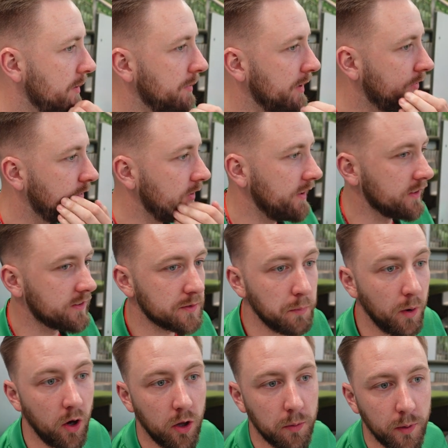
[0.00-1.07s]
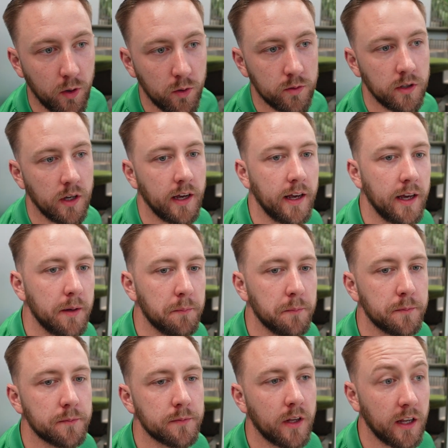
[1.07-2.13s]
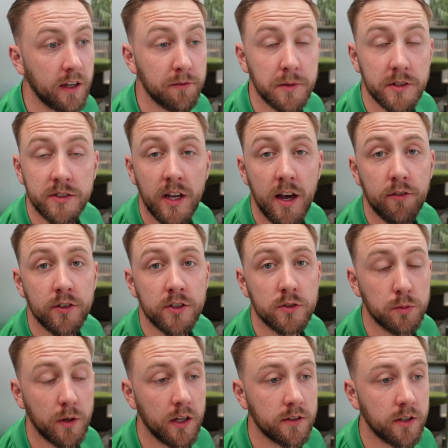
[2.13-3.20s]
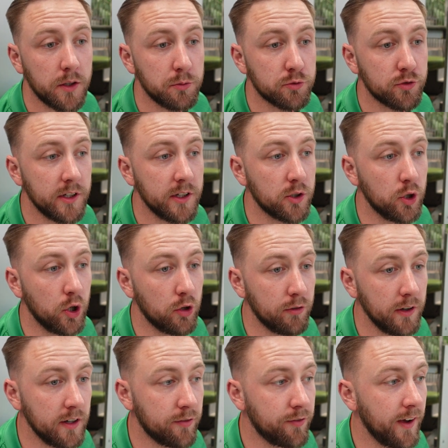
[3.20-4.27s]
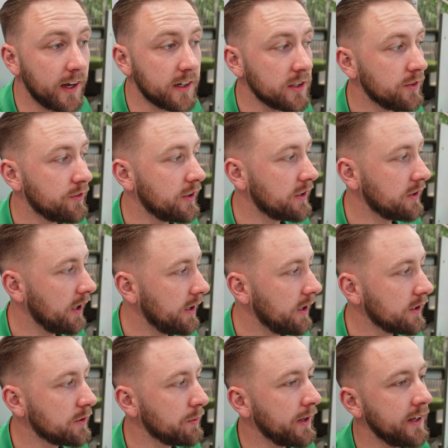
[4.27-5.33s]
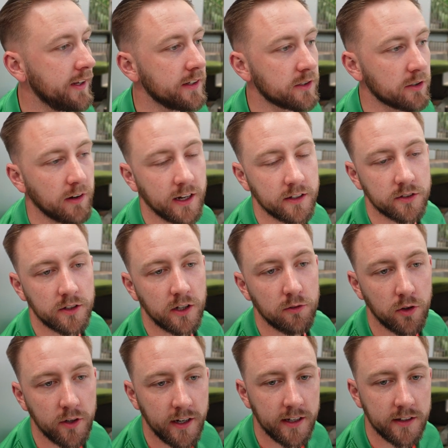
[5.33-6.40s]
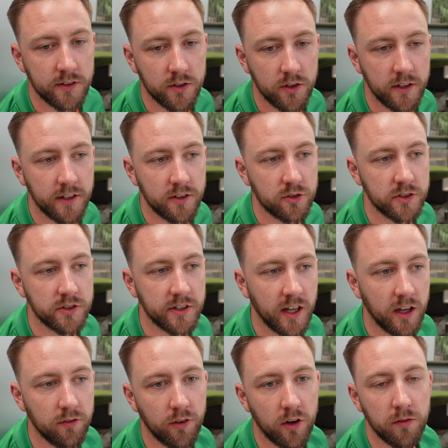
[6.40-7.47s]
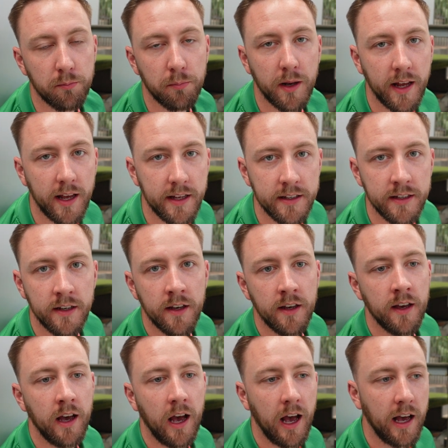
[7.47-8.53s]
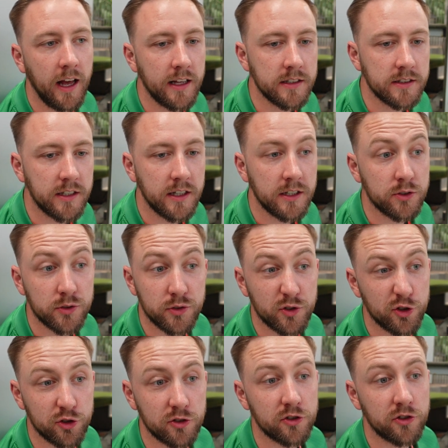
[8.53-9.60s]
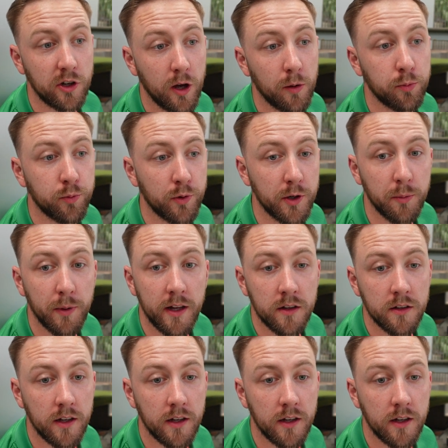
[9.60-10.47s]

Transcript: Midfield, Smallbone. I give him a 7 as well. I thought he was really good, really effective. I like the way he interacts on that right-hand side and tries to get involved in play. and just does his job pretty well.